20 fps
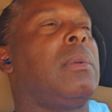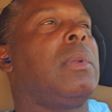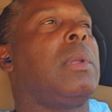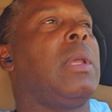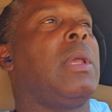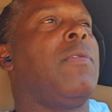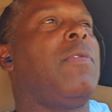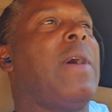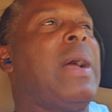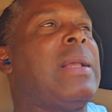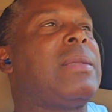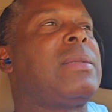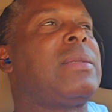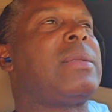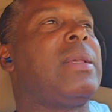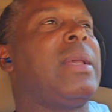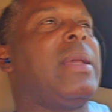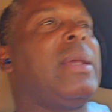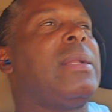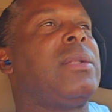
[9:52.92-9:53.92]
If I
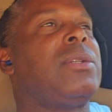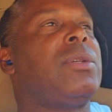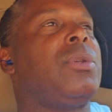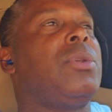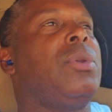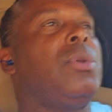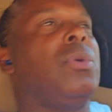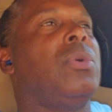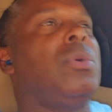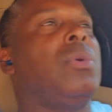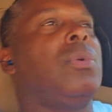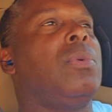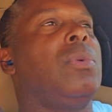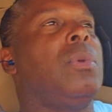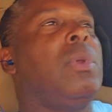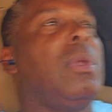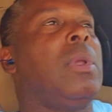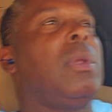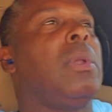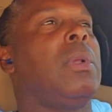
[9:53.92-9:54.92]
said to you,
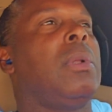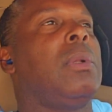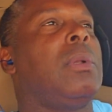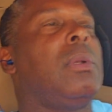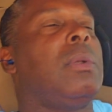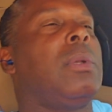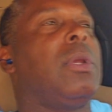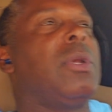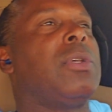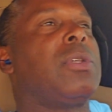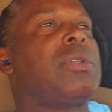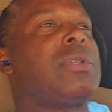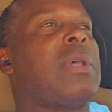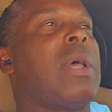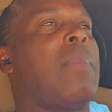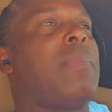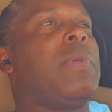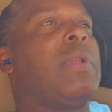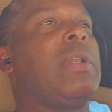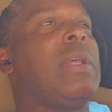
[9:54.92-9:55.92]
there's
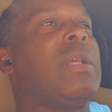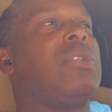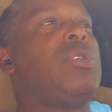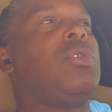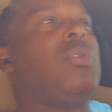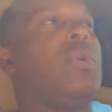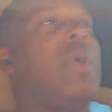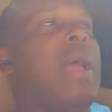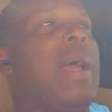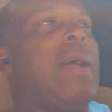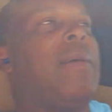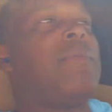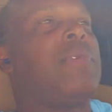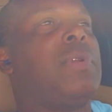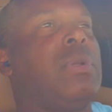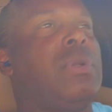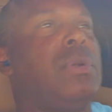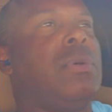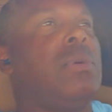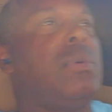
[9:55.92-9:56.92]
something that you have to do,